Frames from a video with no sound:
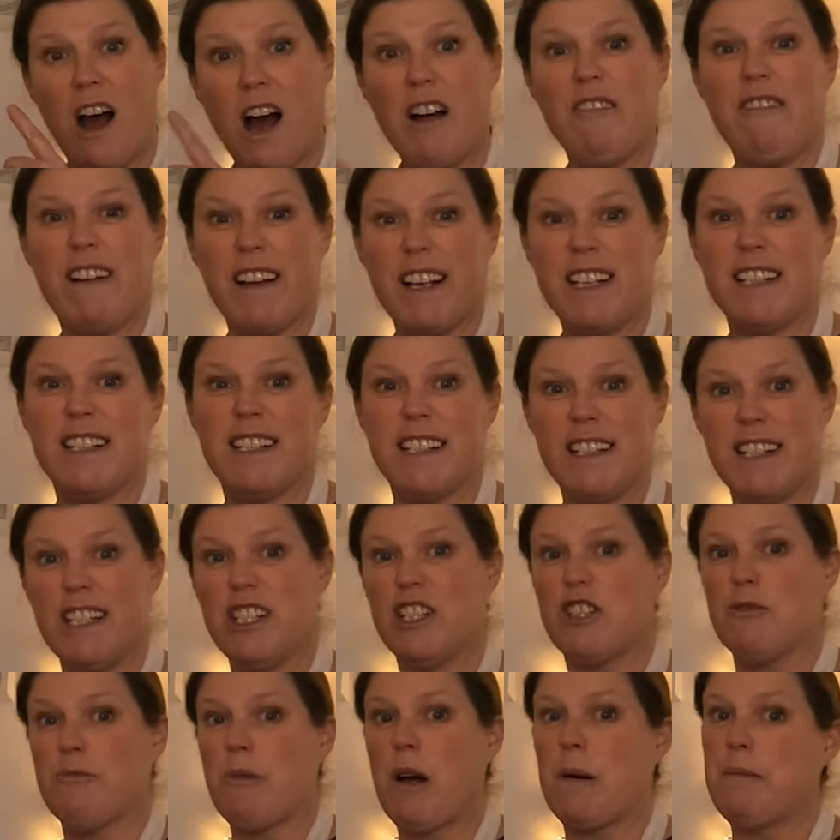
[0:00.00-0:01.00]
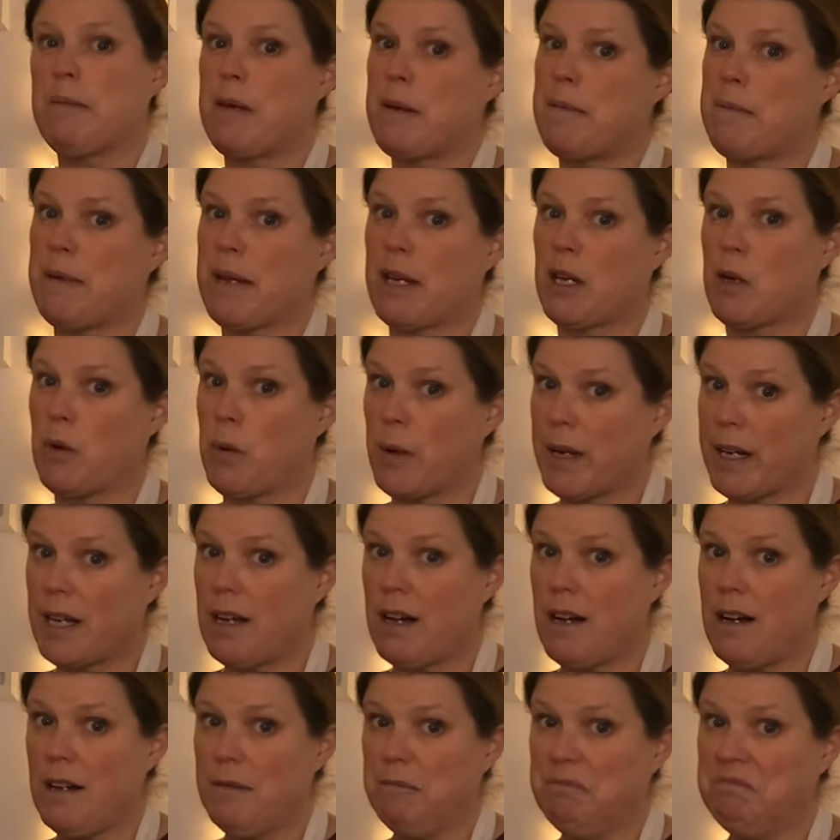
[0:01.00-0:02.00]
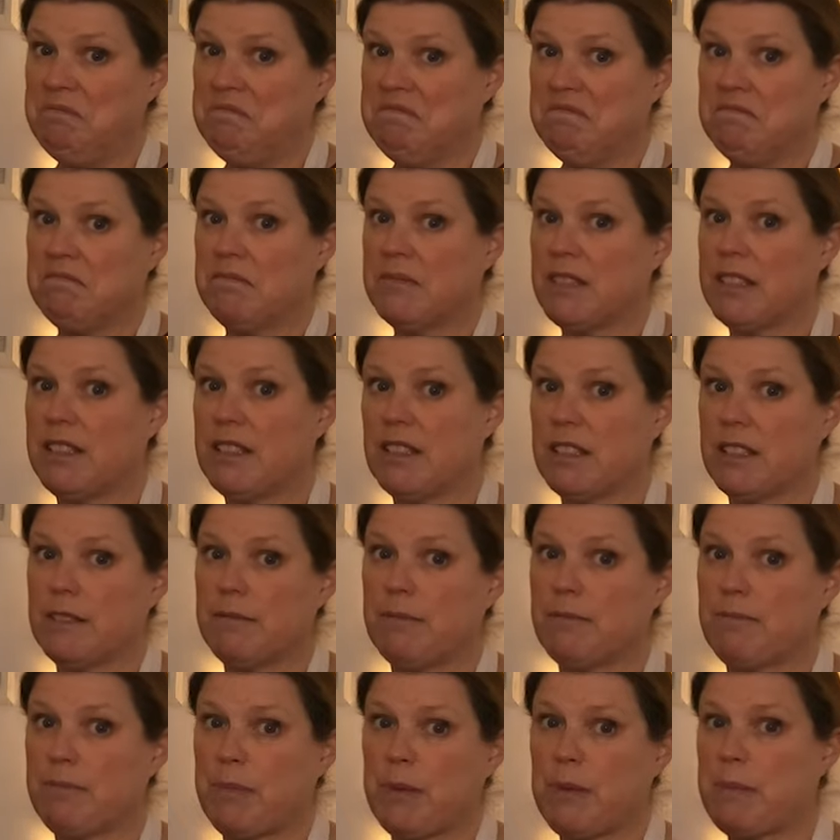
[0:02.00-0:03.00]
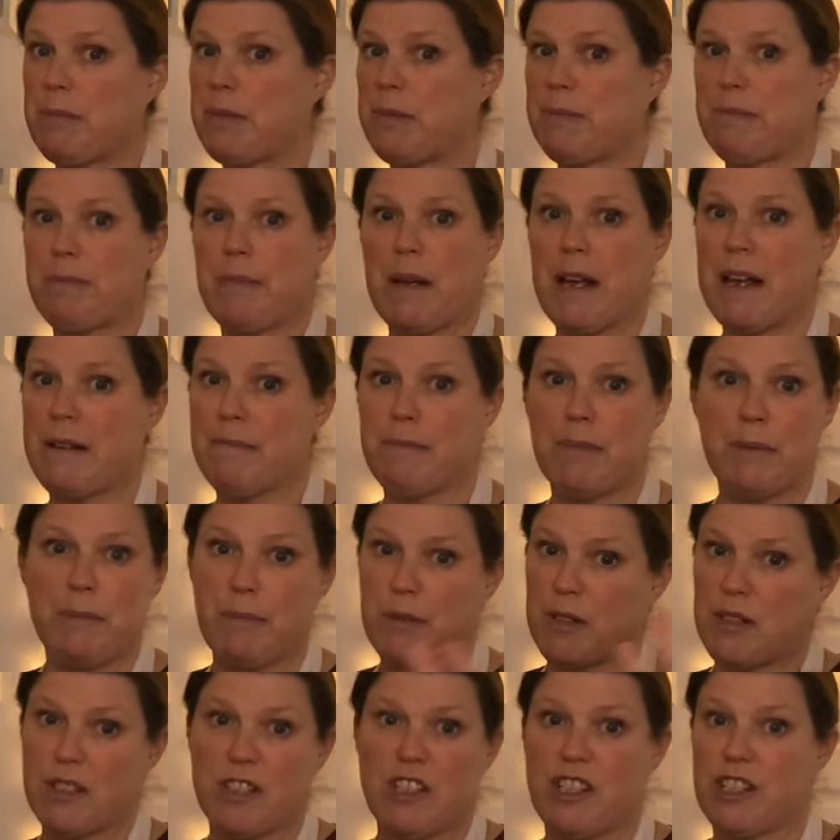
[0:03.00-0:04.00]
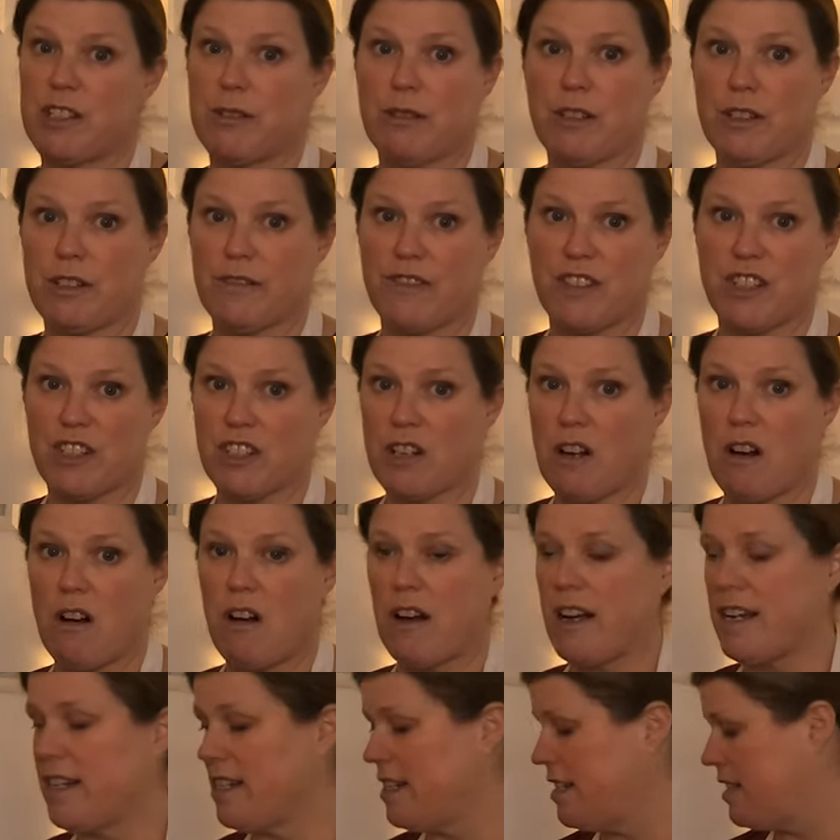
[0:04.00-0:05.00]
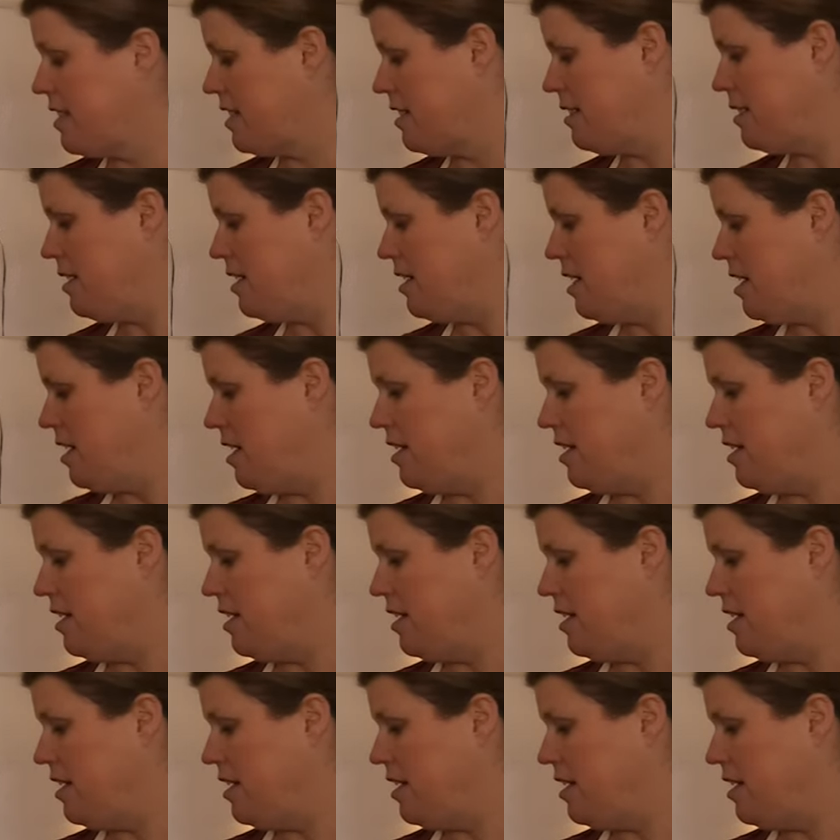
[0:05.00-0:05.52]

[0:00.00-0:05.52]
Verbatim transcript: I reckon the Ninja might be a bit quicker than the Bear, because just because of size.